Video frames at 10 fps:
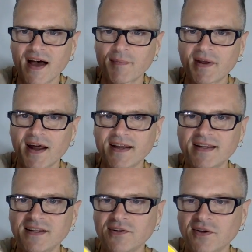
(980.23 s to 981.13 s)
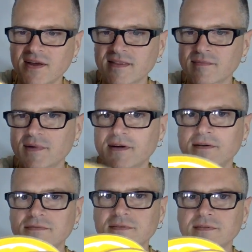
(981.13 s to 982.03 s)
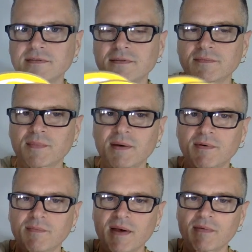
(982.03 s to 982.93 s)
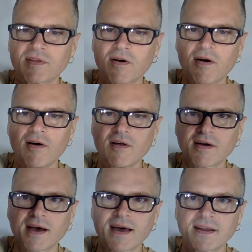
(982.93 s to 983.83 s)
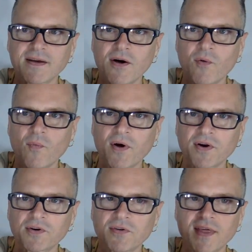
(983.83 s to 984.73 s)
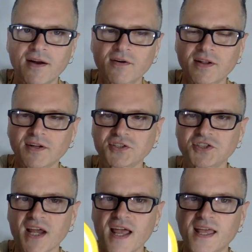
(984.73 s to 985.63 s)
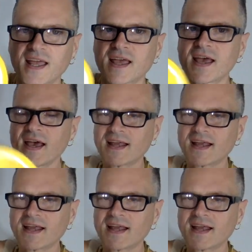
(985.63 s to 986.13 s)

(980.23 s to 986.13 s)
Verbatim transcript: I mean, I did look at them carefully. You know, maybe maybe they're all got one or two that are a little jangy.